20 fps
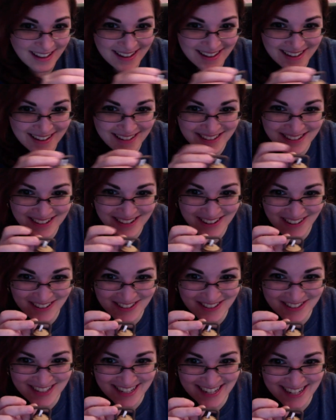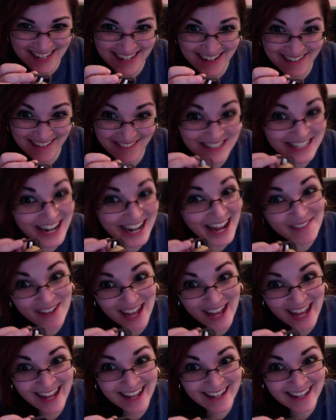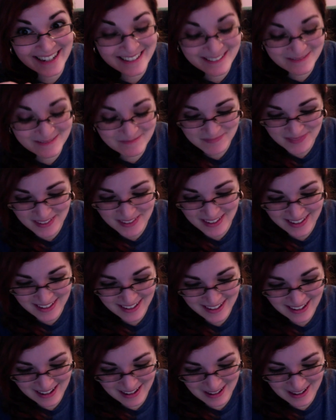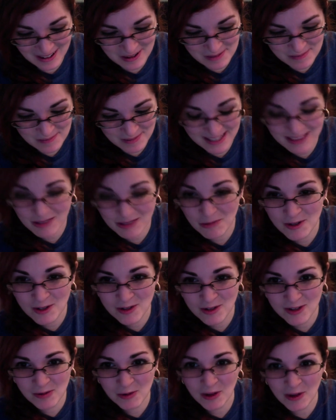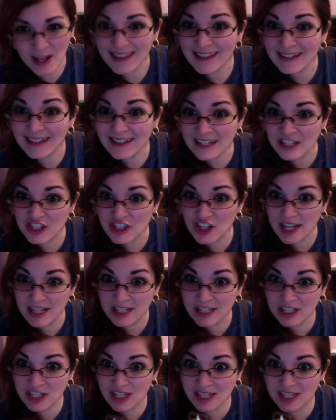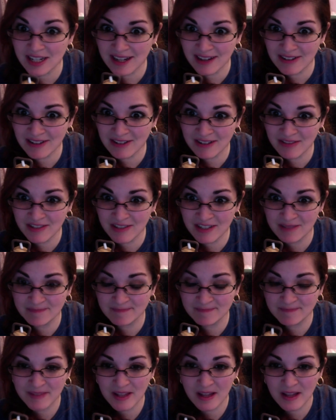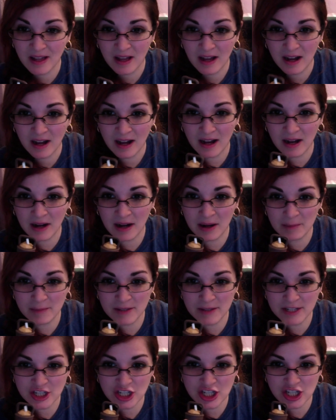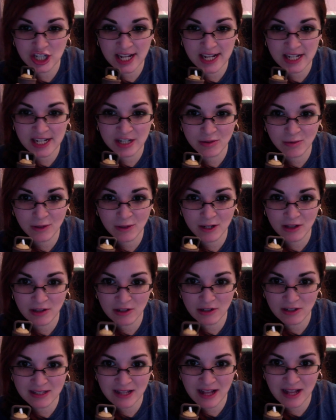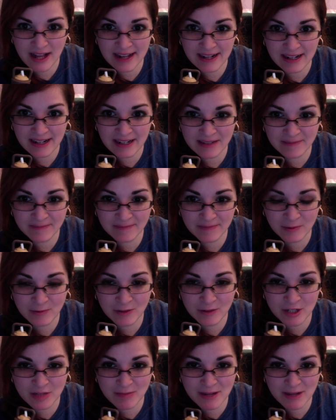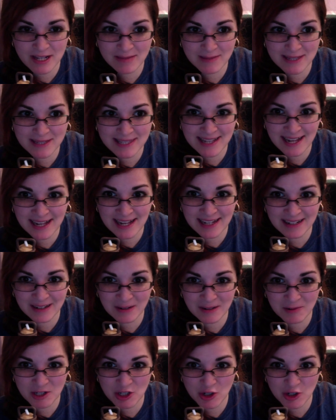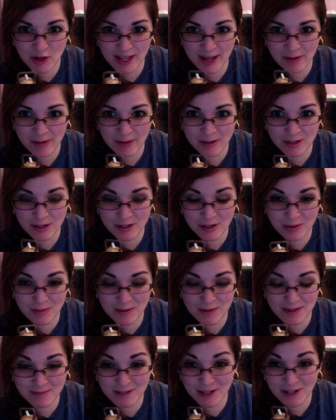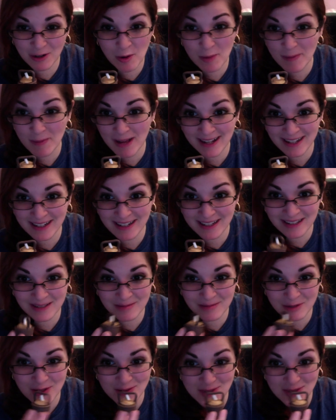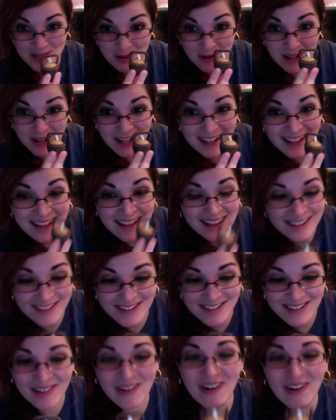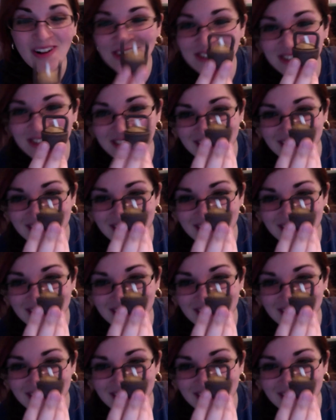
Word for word: Here's a cauldron cake, which I've had um, at the Wizarding World. I think they changed it now, even. Um, they changed what it looks like, which makes me sad, and I want to try that one too, but I'm not going back anytime soon. So there's a cauldron